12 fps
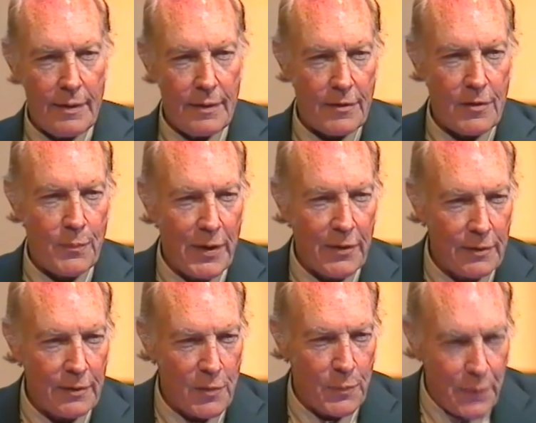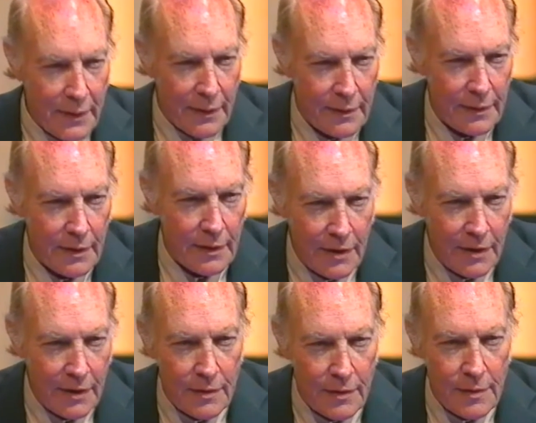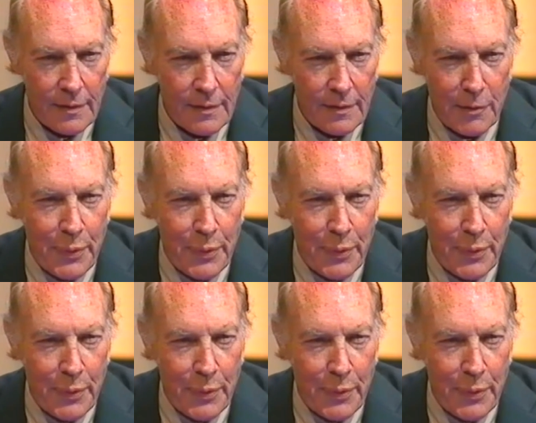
the special spirit that attaches